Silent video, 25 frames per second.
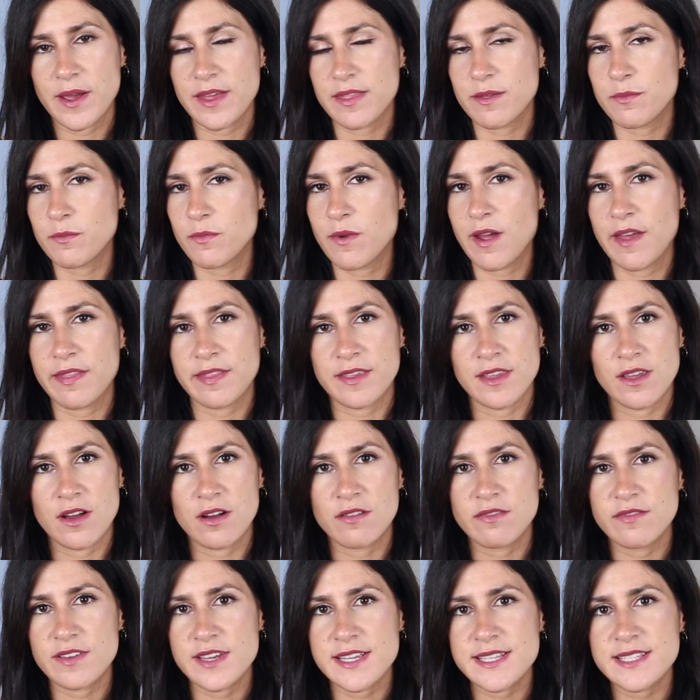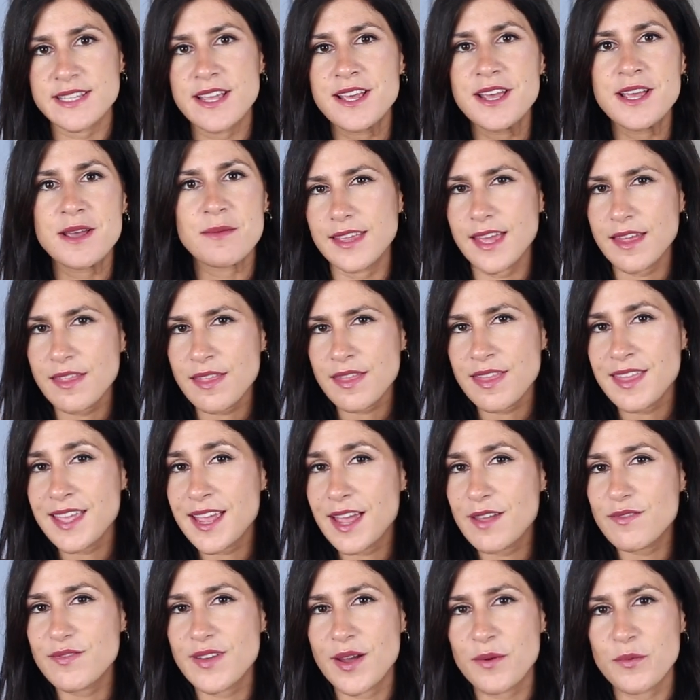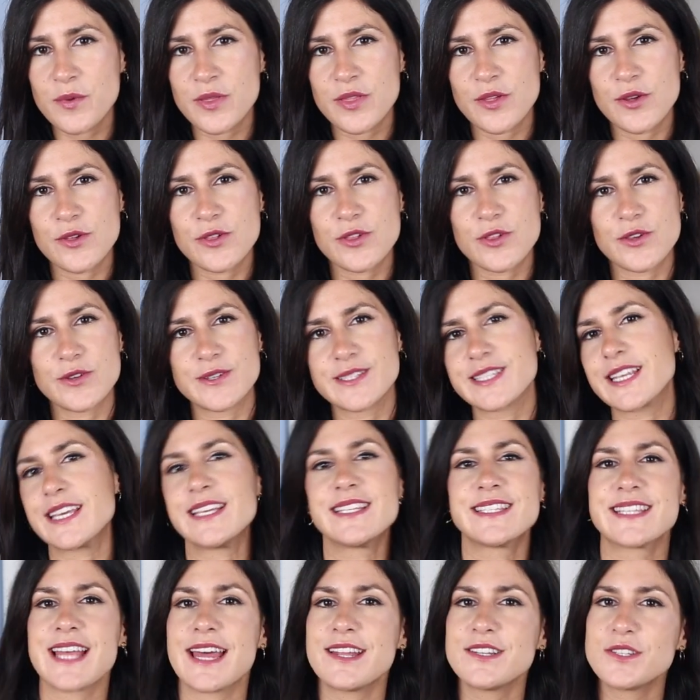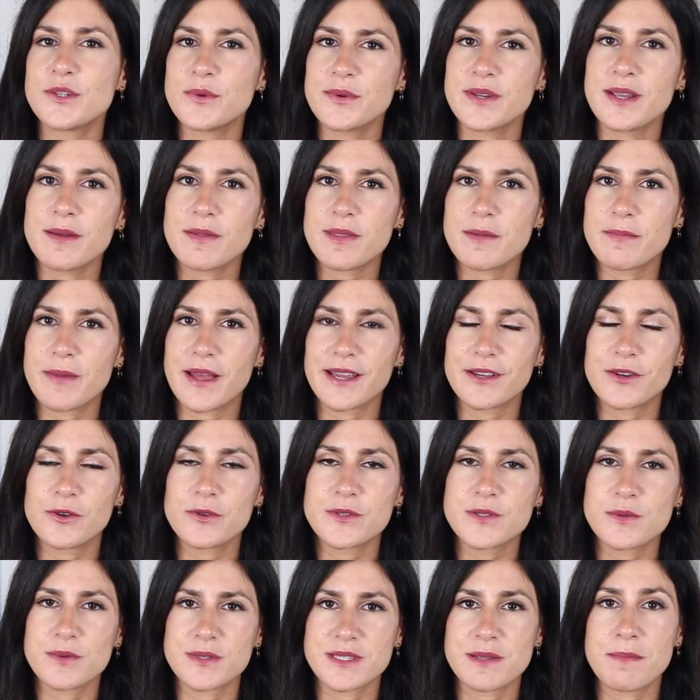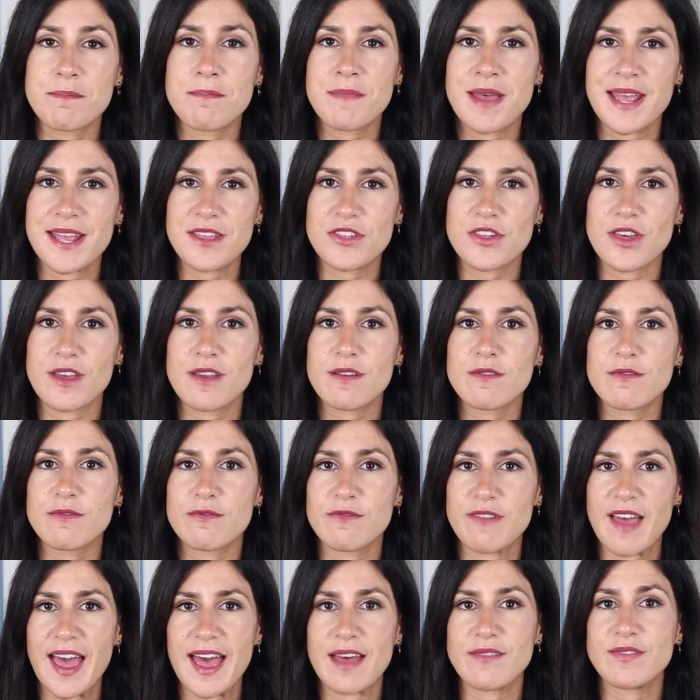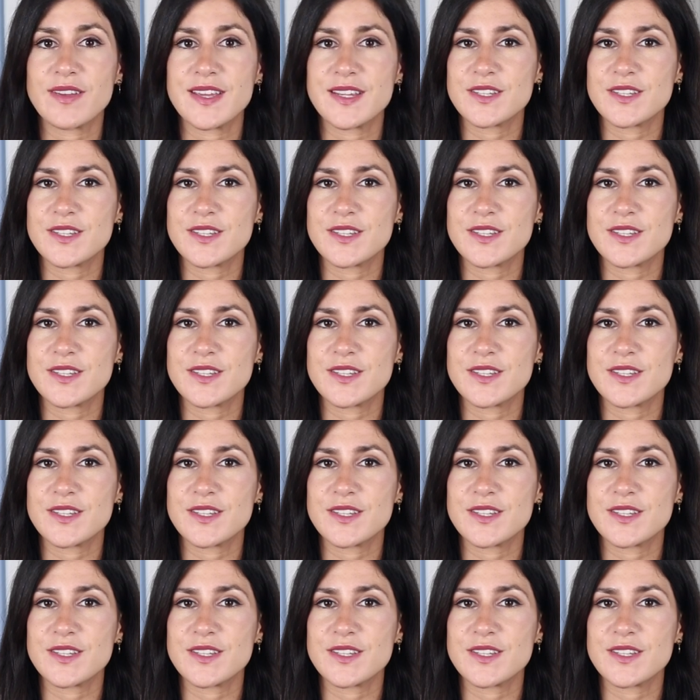wear them around the office. The other thing I found with those shoes is that doing up the buckles was a major faff.